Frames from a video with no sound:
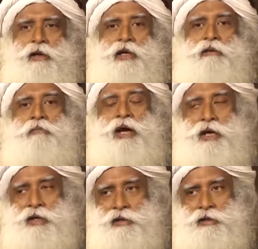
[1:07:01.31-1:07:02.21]
In
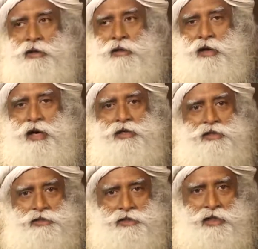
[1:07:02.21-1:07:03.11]
my
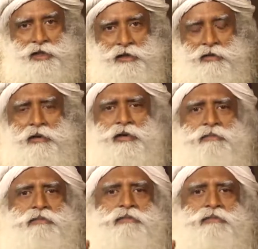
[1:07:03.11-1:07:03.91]
understanding, or